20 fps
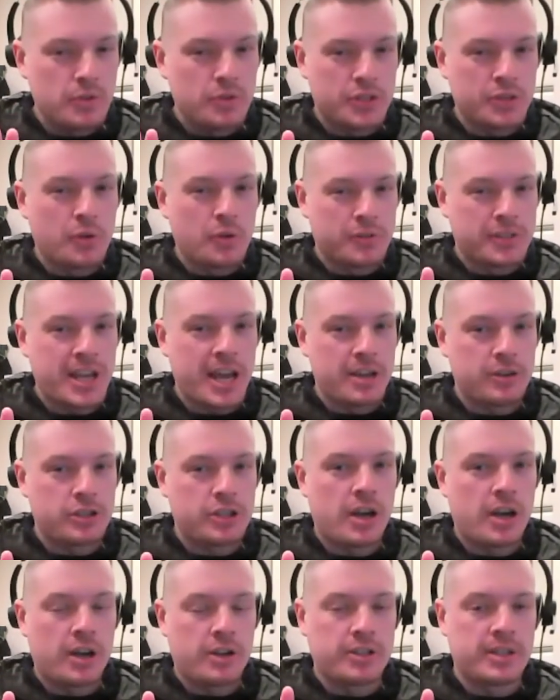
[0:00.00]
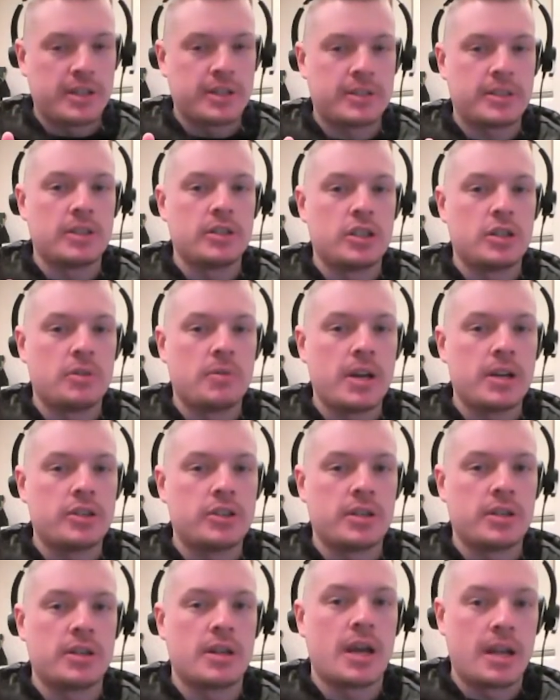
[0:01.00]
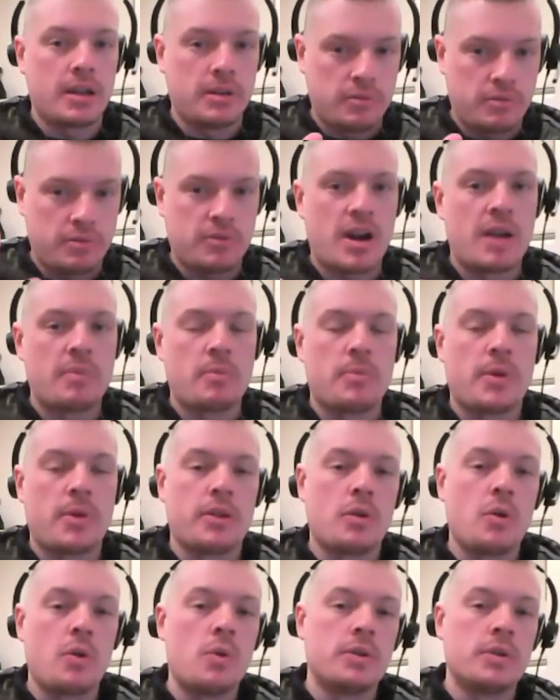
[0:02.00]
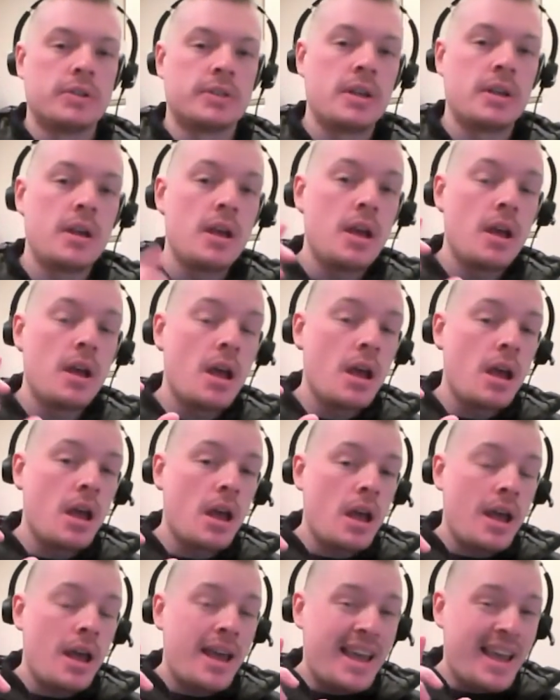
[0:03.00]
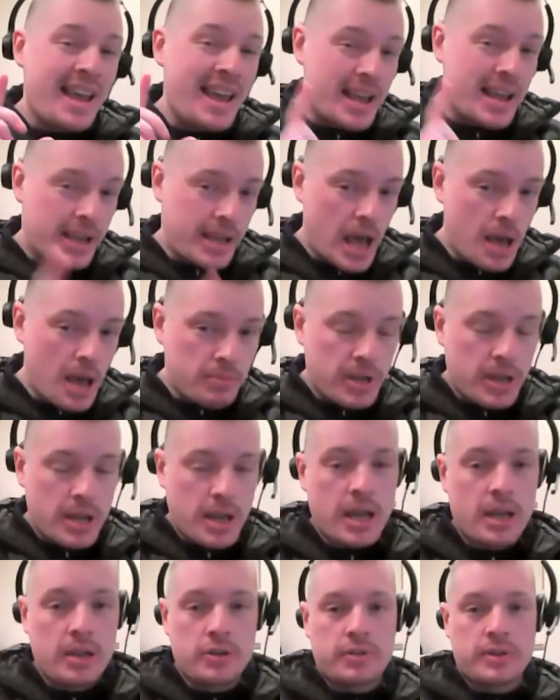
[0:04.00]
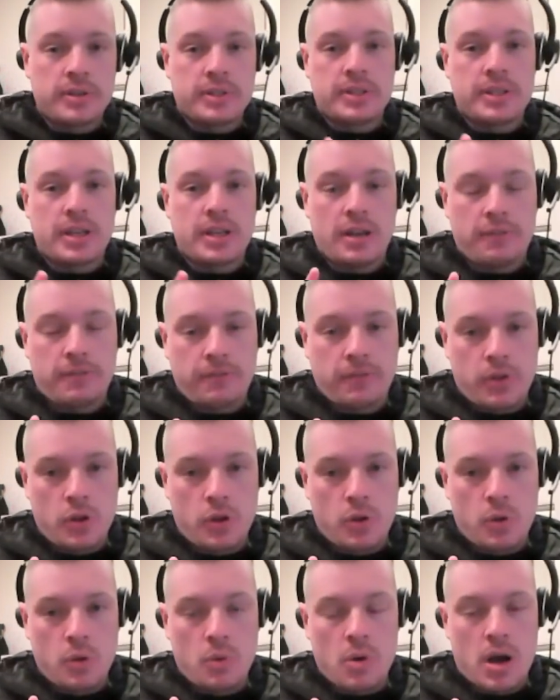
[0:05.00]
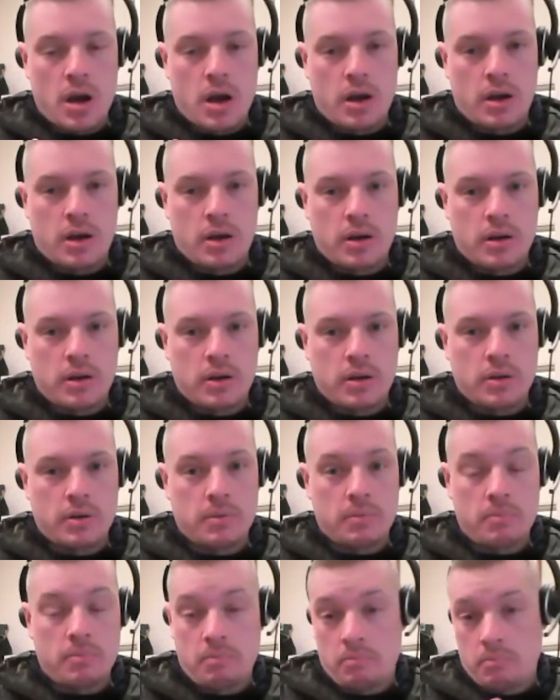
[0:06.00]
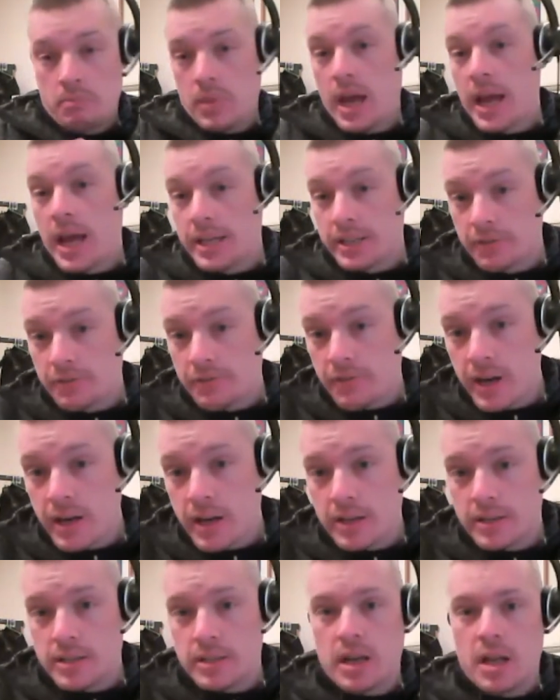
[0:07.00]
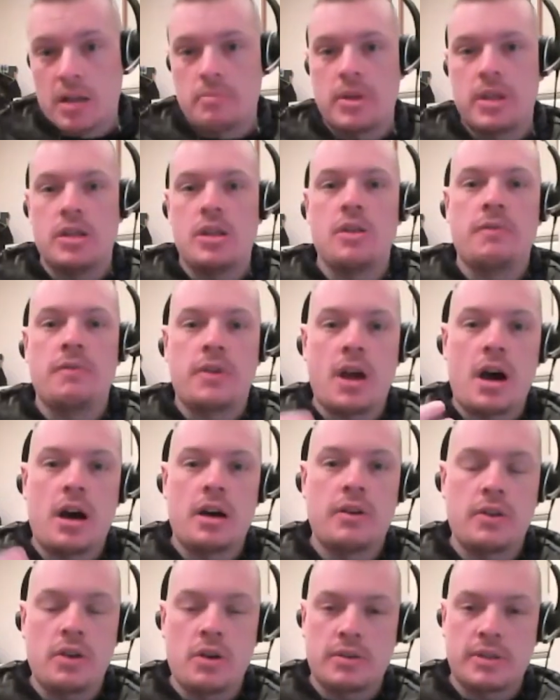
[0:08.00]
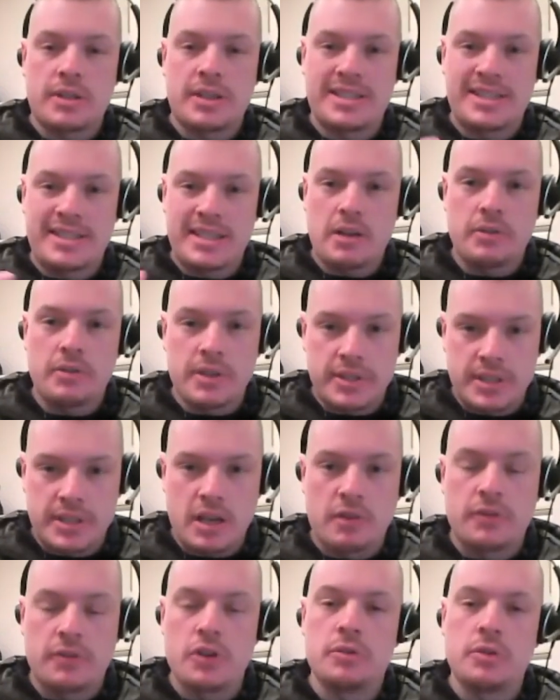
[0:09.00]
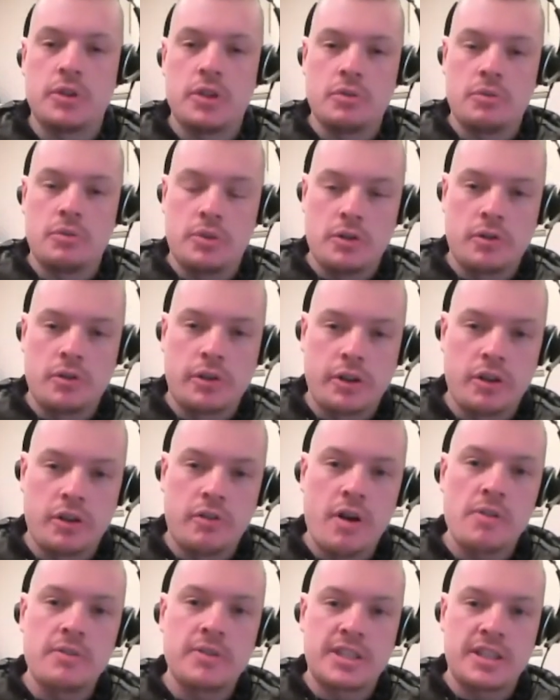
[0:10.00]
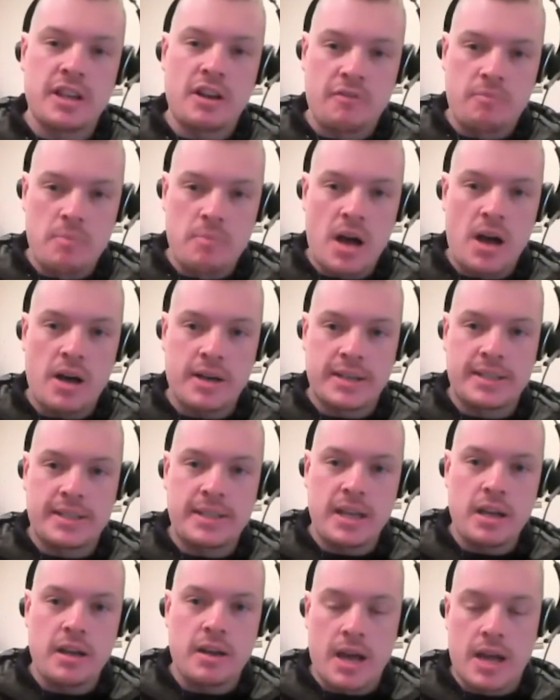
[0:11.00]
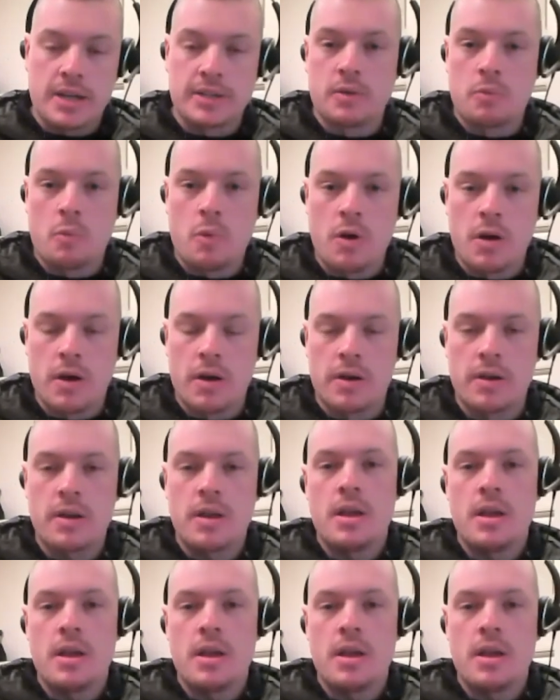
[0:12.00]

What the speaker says: sort of take charge situation and grab by the horns. It can be a hindrance if you are, as a freelancer like me, you've kind of got to sell yourself. You're your own self-marketeer, as it were.